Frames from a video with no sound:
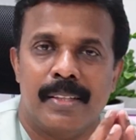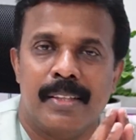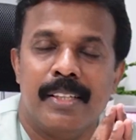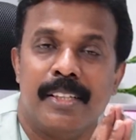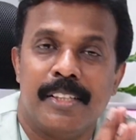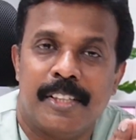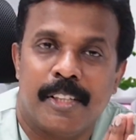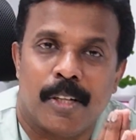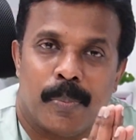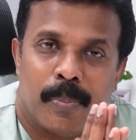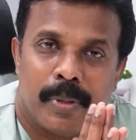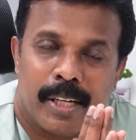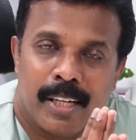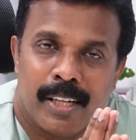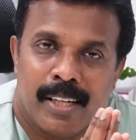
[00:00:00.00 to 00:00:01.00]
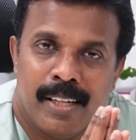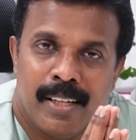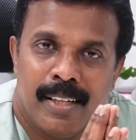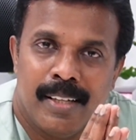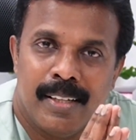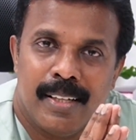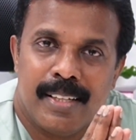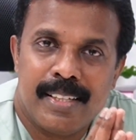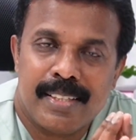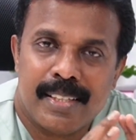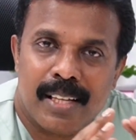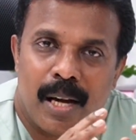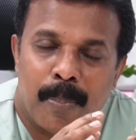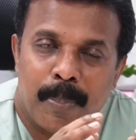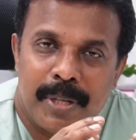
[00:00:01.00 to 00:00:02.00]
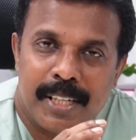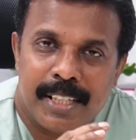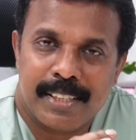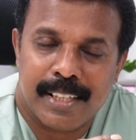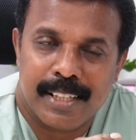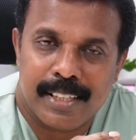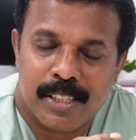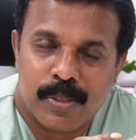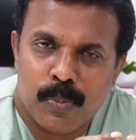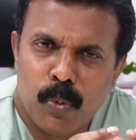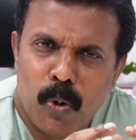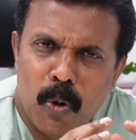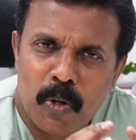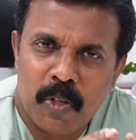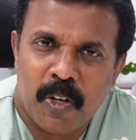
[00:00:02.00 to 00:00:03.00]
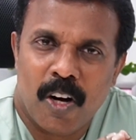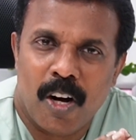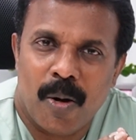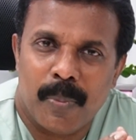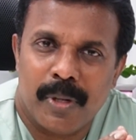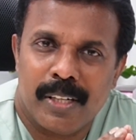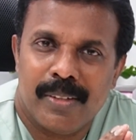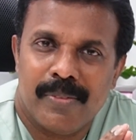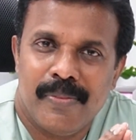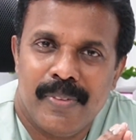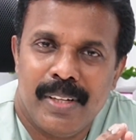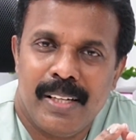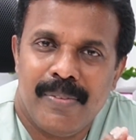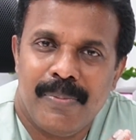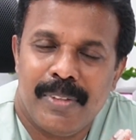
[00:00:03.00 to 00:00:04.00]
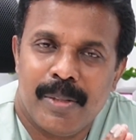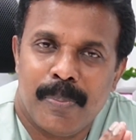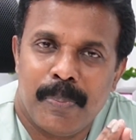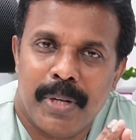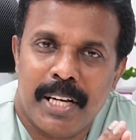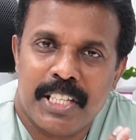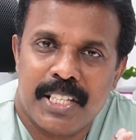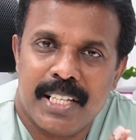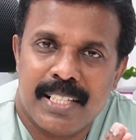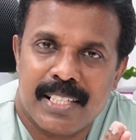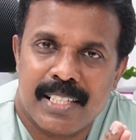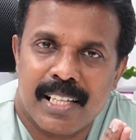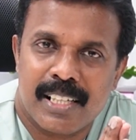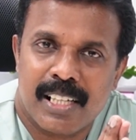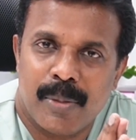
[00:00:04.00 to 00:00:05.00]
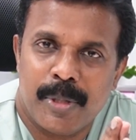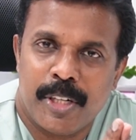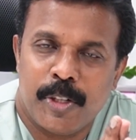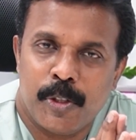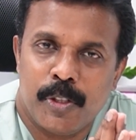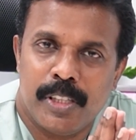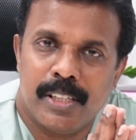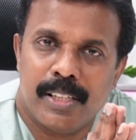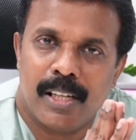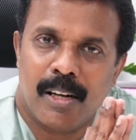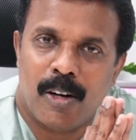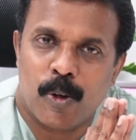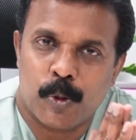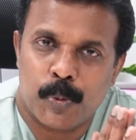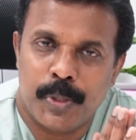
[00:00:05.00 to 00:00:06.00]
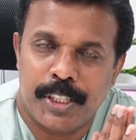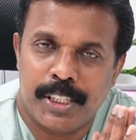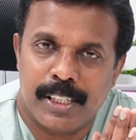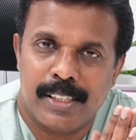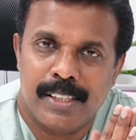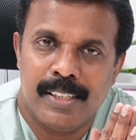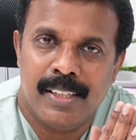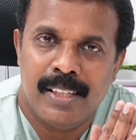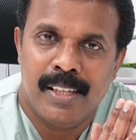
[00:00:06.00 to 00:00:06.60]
Third topic, that is appendicitis. More common when the patients are coming to the hospital.